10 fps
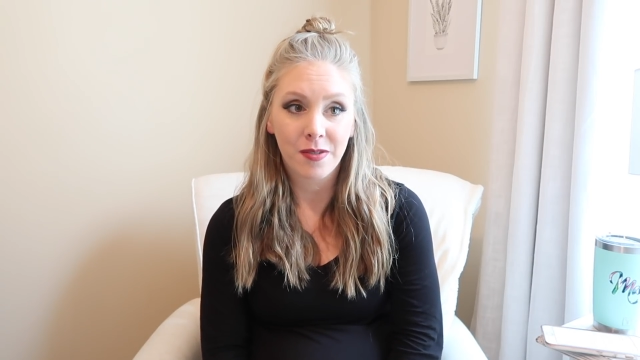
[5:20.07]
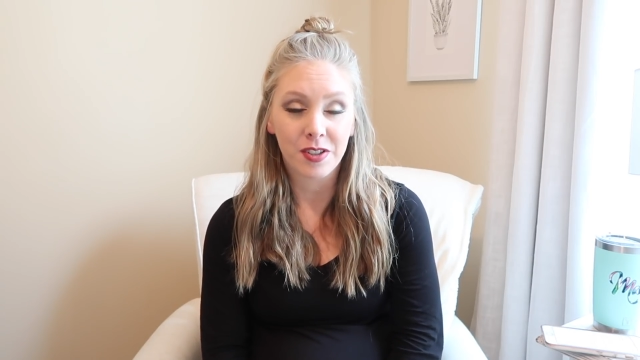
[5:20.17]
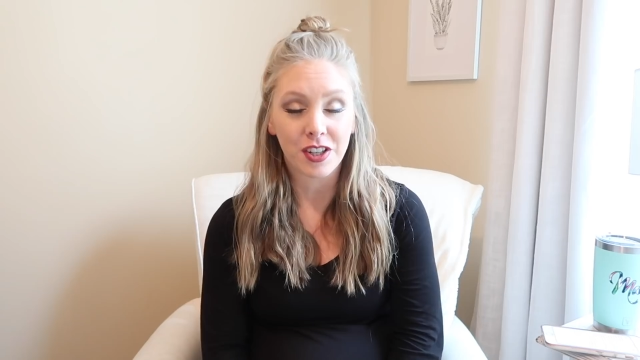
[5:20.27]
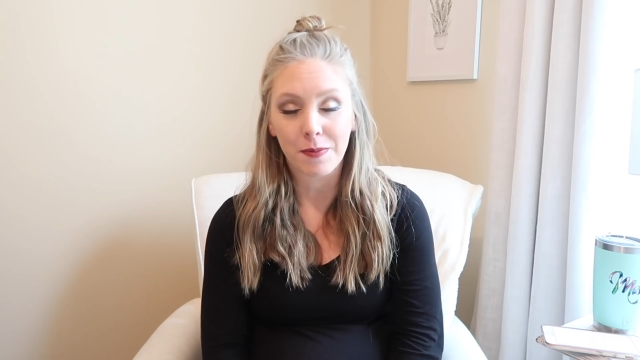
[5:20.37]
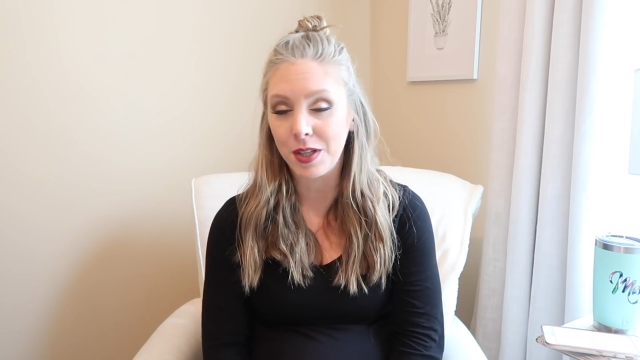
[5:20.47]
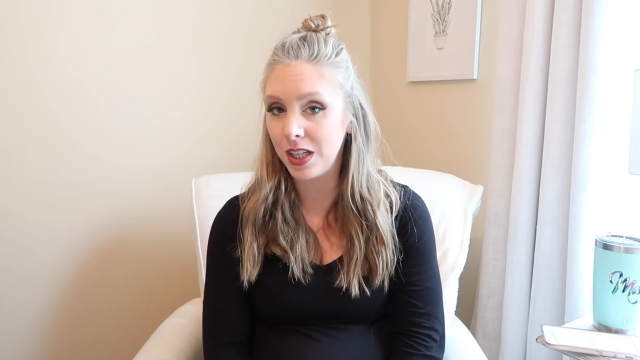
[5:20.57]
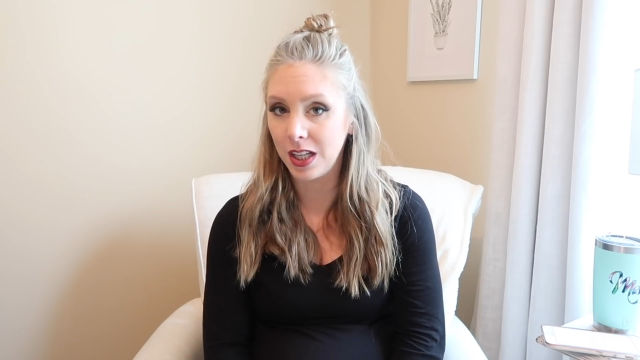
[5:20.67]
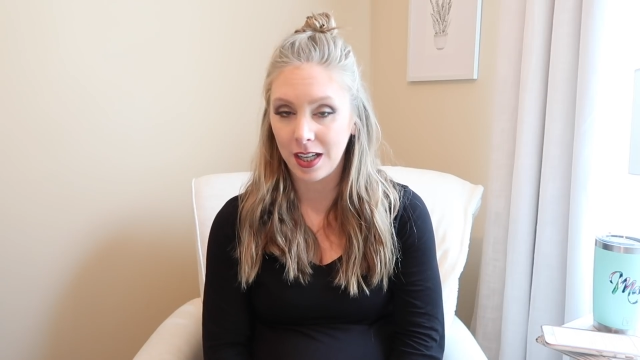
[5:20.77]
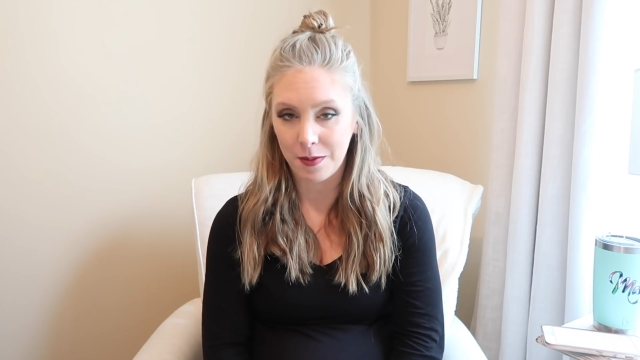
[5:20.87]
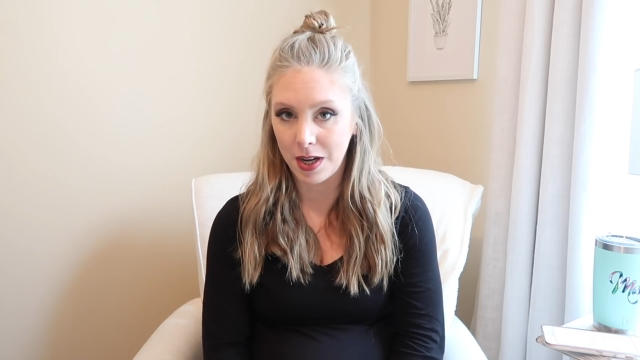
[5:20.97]
which I've been
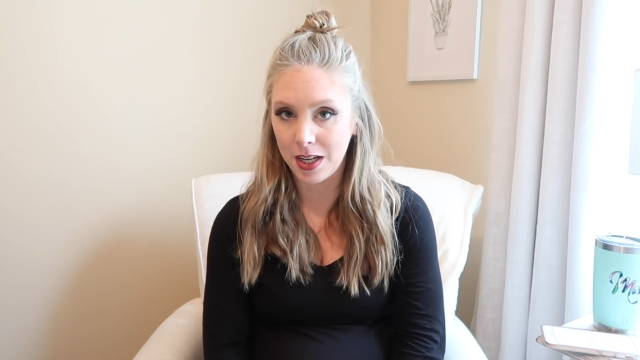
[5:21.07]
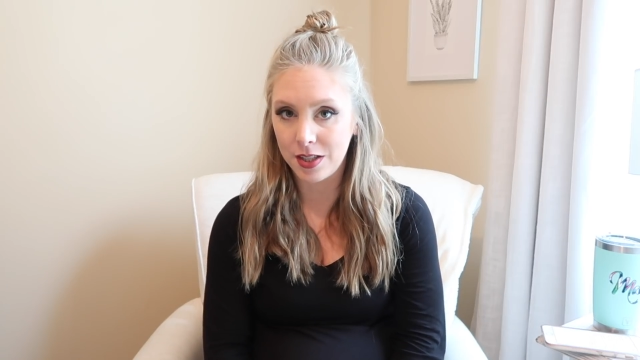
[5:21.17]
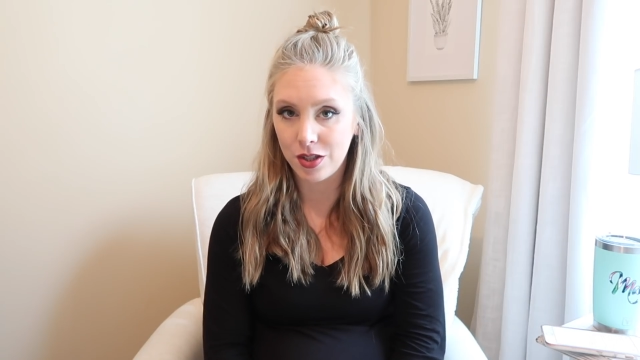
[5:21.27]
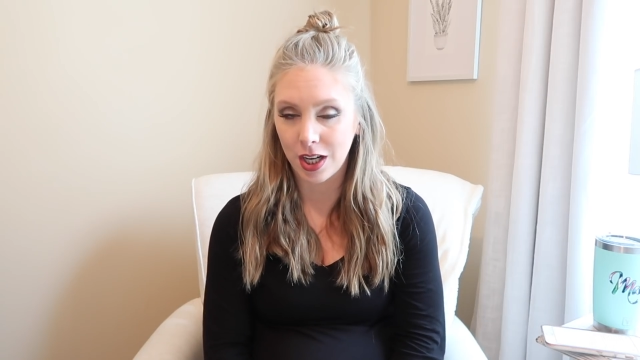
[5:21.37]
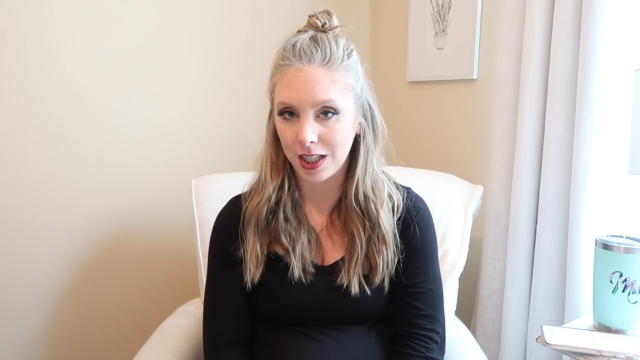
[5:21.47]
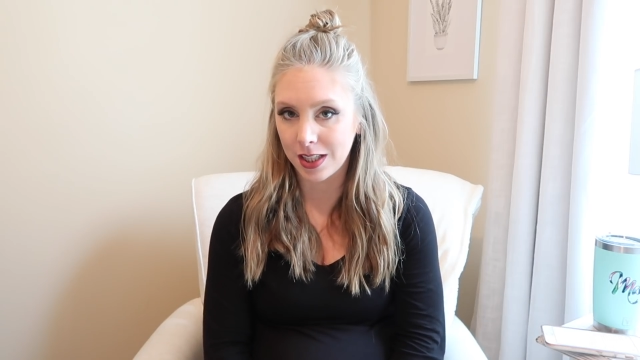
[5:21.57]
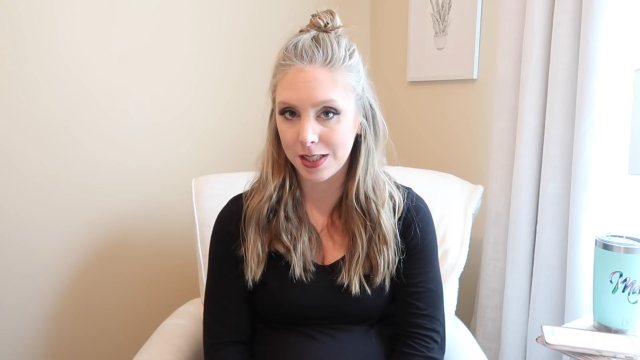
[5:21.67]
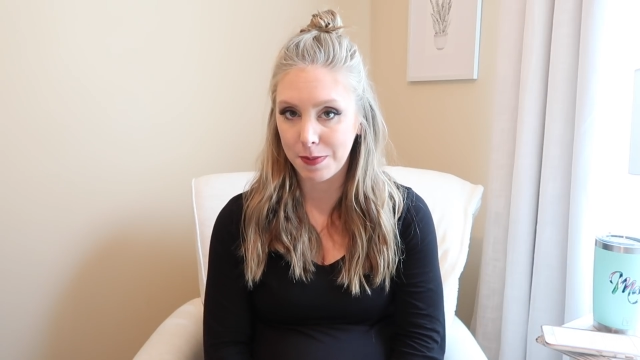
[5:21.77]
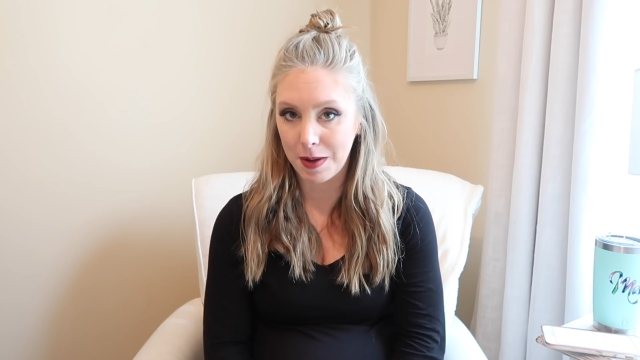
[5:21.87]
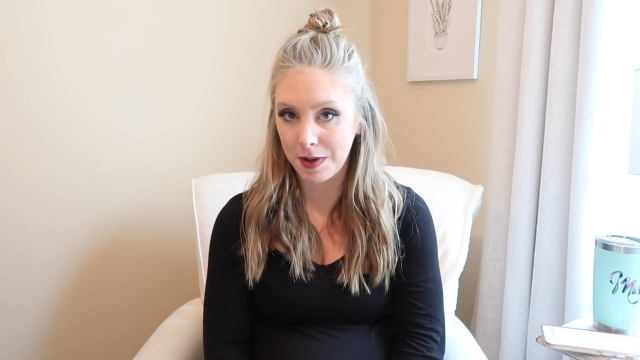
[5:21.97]
eating anyway to try to get
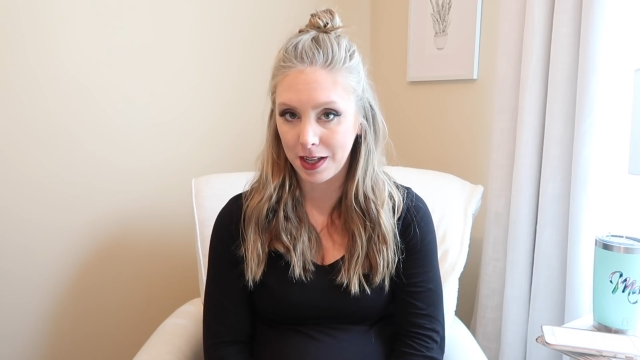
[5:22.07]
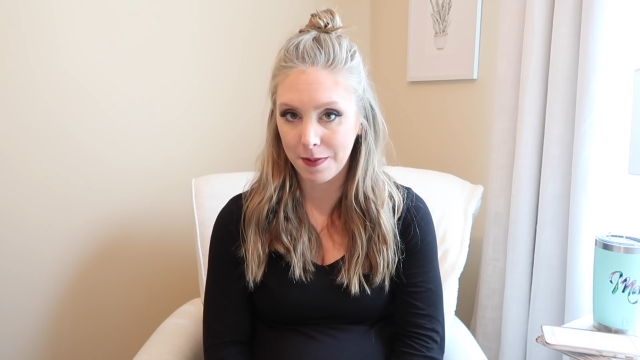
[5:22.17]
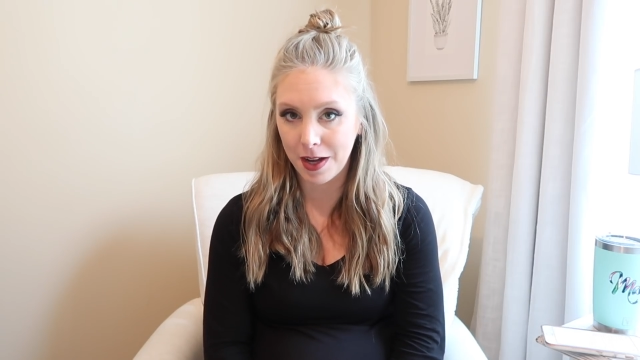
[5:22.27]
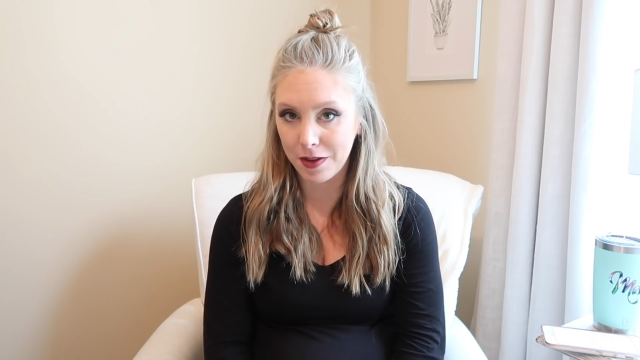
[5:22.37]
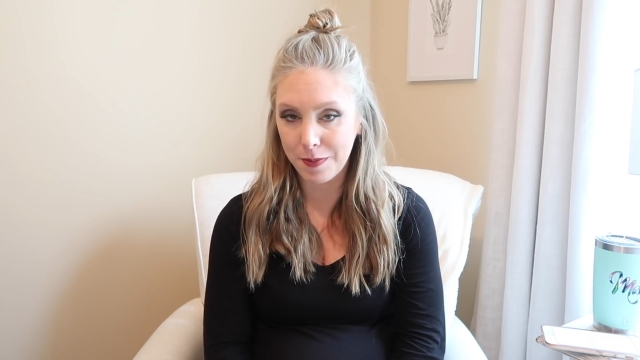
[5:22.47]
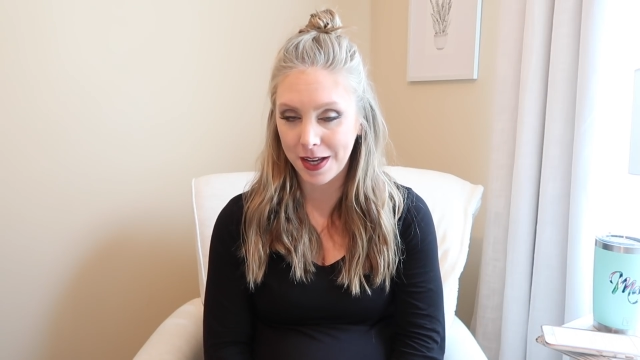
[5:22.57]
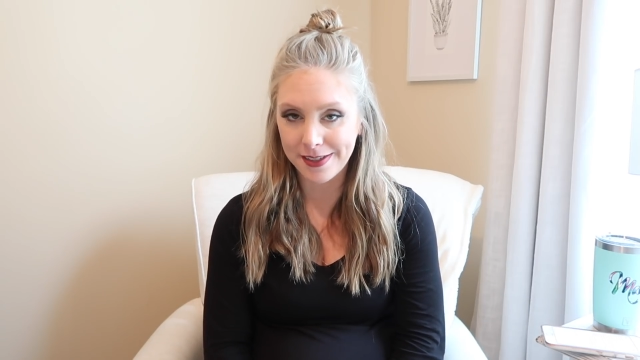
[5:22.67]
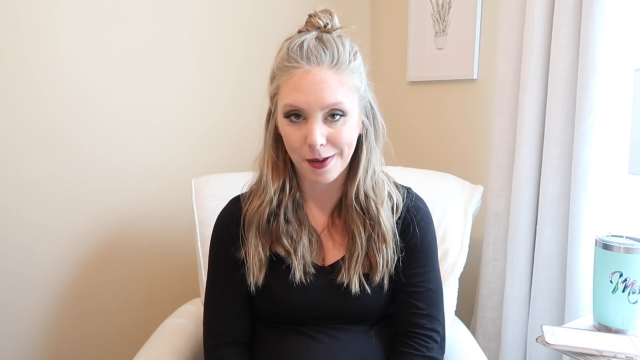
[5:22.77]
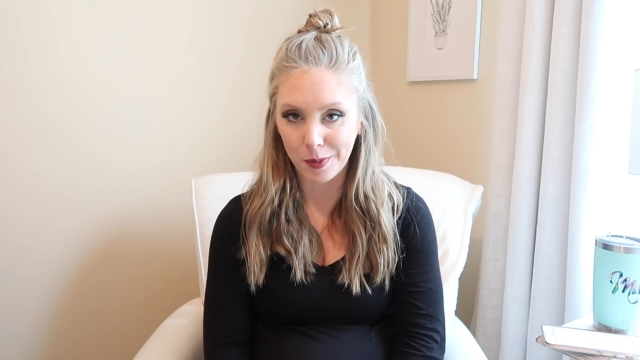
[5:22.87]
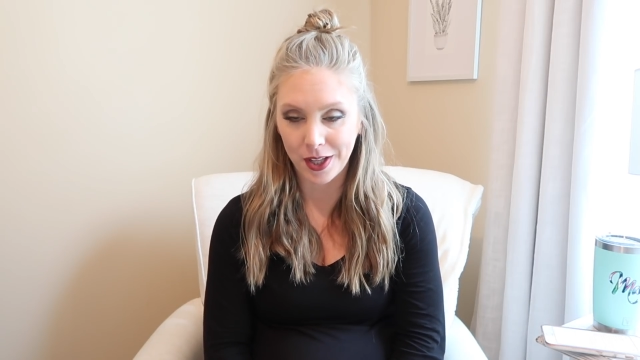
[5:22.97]
this baby to come out the
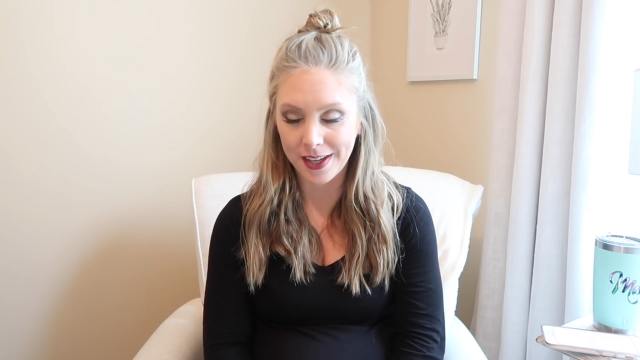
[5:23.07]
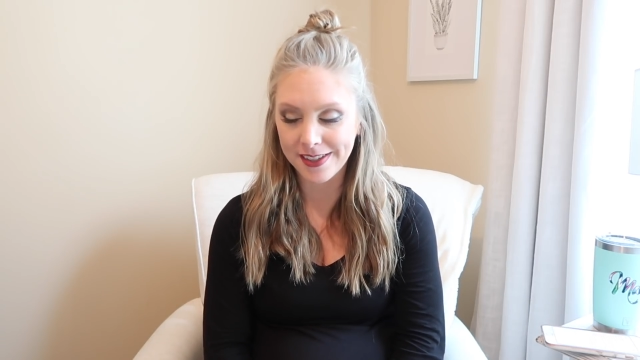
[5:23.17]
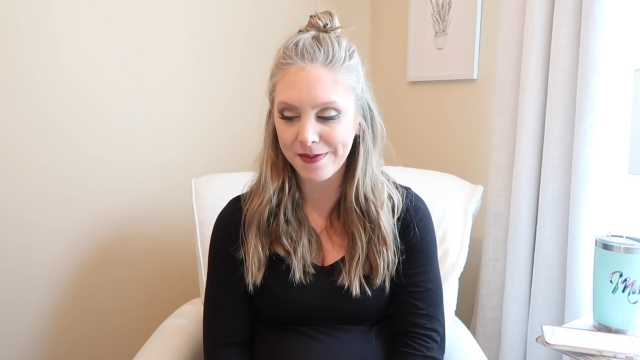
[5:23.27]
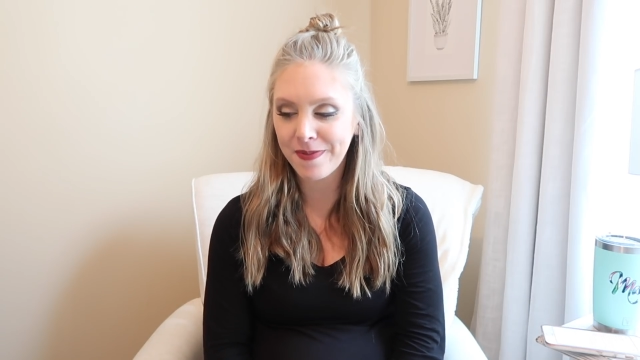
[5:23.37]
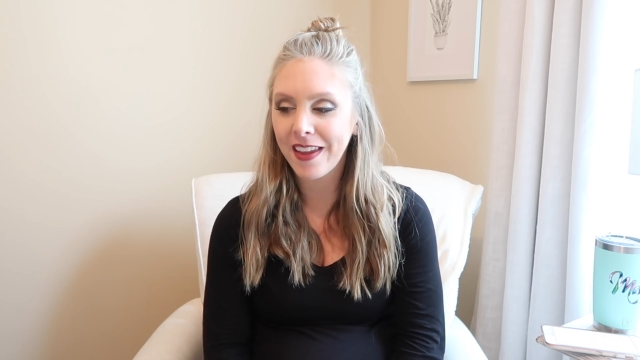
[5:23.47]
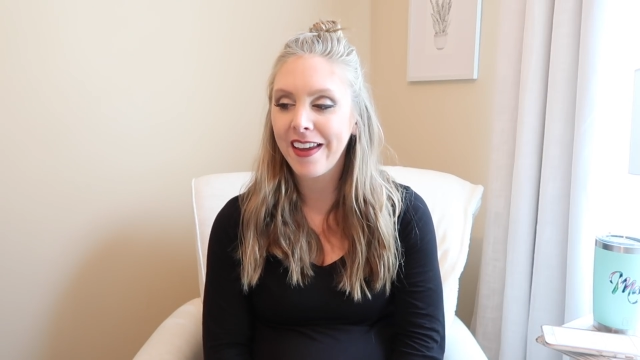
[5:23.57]
past couple days,